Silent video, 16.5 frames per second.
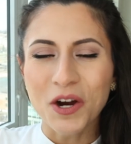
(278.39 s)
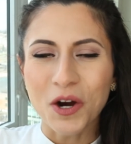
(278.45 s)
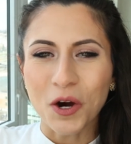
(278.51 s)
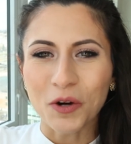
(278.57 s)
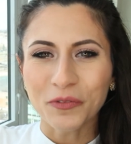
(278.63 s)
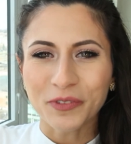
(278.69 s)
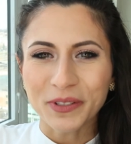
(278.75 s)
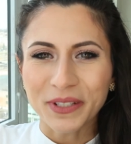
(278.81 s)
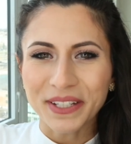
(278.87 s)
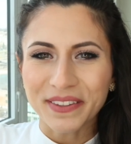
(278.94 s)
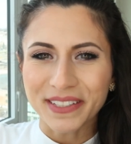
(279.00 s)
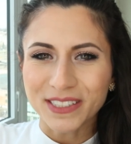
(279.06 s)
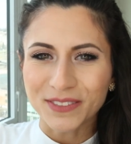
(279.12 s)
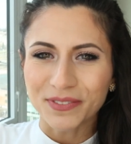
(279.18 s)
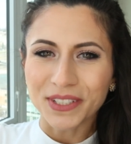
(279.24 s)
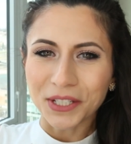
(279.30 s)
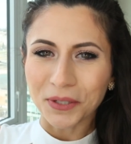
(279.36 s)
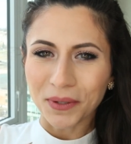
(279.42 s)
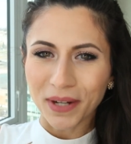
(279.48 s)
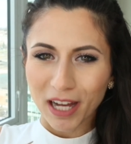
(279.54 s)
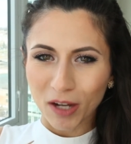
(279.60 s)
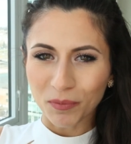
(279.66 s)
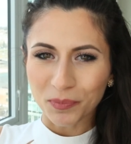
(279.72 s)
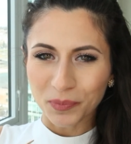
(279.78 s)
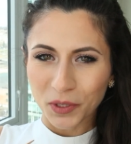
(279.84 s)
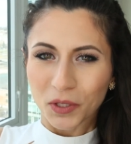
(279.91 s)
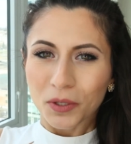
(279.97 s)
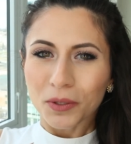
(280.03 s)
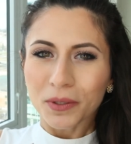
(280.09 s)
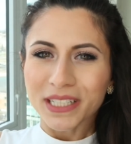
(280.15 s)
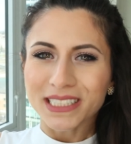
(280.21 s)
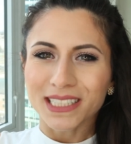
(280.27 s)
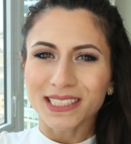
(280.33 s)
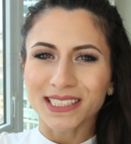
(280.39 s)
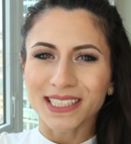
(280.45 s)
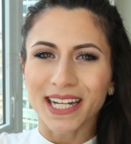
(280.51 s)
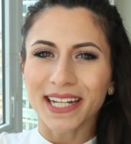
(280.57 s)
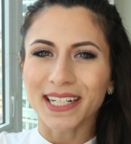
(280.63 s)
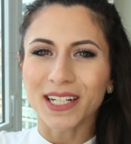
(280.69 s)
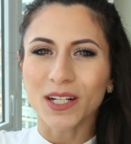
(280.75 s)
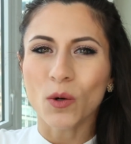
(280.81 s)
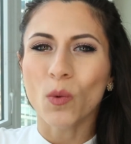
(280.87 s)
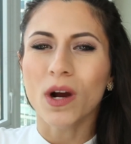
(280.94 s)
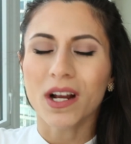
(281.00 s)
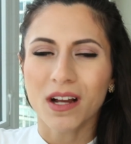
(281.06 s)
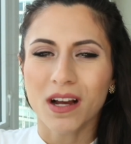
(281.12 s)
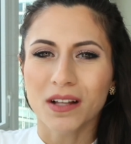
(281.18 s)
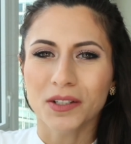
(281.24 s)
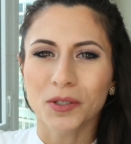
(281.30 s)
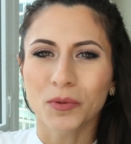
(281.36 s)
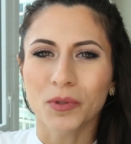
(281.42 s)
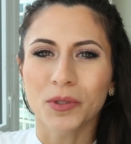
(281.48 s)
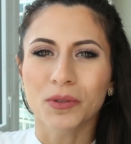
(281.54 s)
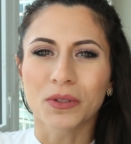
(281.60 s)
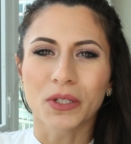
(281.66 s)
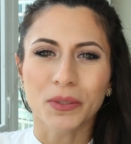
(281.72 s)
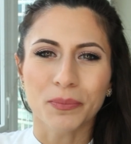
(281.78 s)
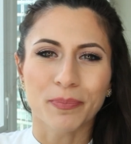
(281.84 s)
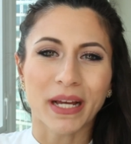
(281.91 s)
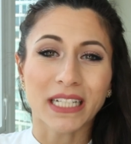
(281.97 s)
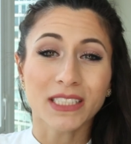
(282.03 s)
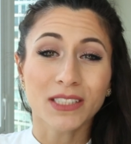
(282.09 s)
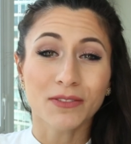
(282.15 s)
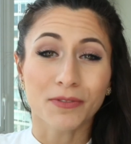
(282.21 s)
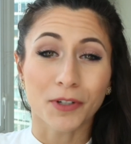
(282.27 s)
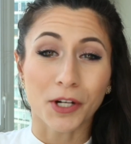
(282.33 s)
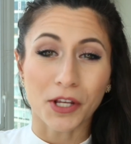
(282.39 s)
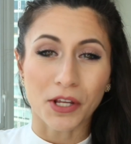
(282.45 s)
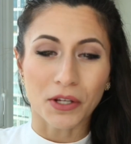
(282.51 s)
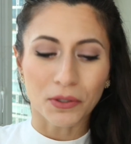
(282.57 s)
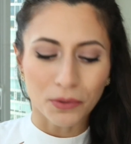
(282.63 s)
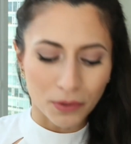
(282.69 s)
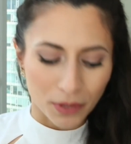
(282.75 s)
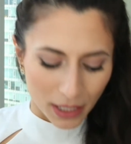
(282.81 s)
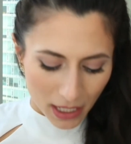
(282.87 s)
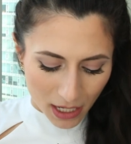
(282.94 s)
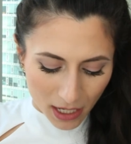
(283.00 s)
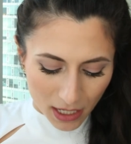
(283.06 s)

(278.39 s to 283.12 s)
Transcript: Hopefully this video helped you in deciding what color would look best for you.